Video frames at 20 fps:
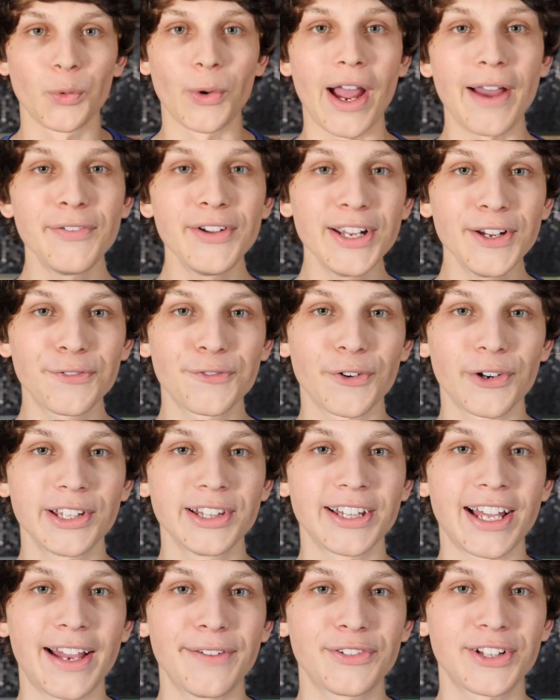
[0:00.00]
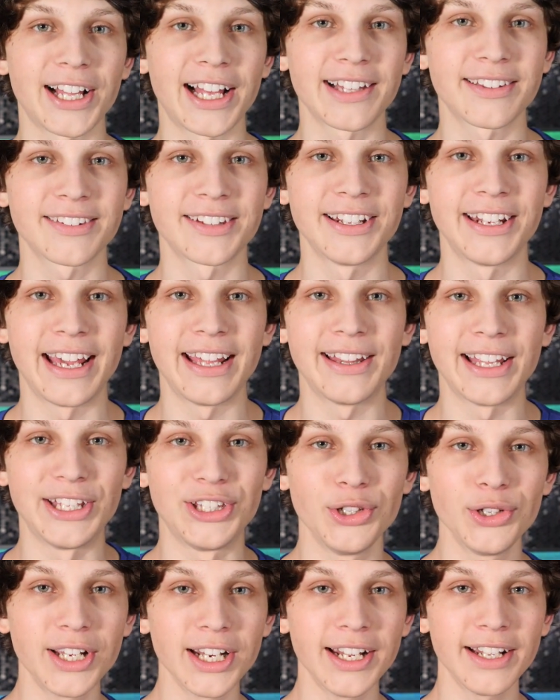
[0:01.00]
we're having a free live class today that
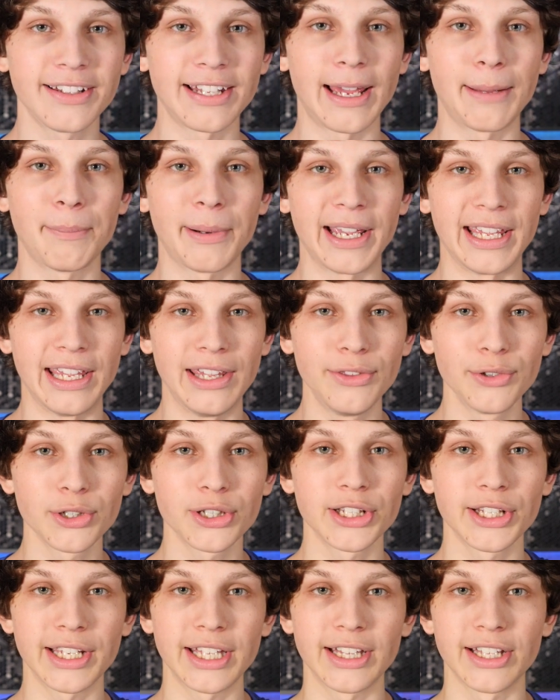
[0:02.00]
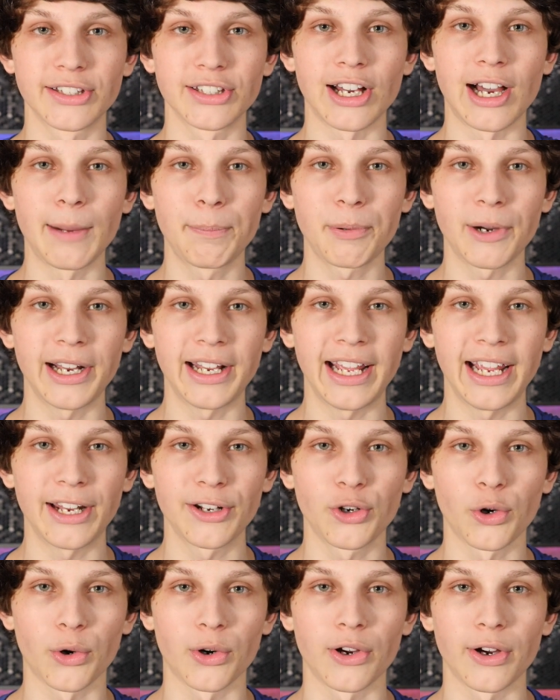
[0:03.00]
you can attend by either clicking the top
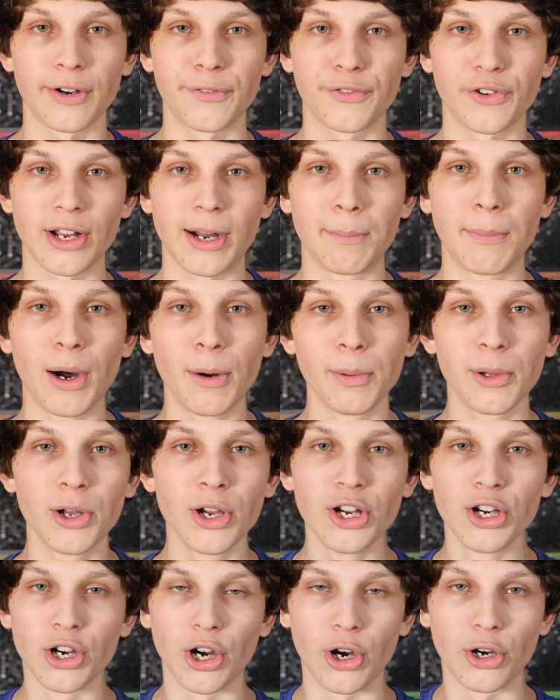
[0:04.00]
right-hand corner if you're on mobile,